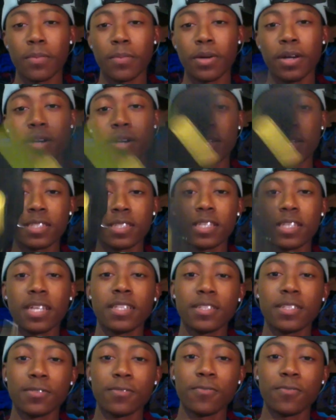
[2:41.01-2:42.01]
but
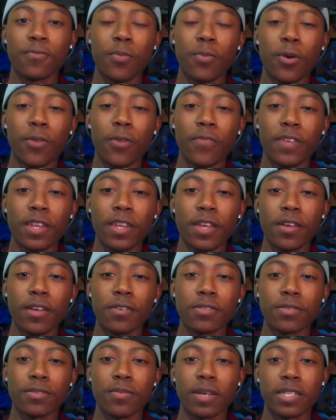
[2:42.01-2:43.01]
stay tuned for more
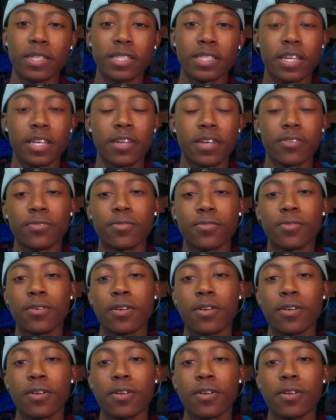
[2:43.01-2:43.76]
videos on my channel.